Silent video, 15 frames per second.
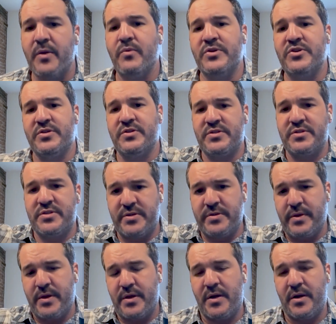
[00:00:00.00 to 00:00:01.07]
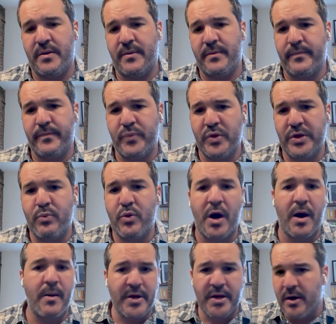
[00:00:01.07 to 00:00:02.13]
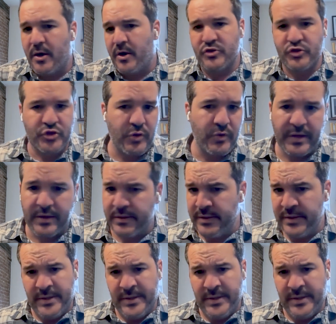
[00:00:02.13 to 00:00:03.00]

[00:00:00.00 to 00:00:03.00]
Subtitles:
which is pretty prominent, all showing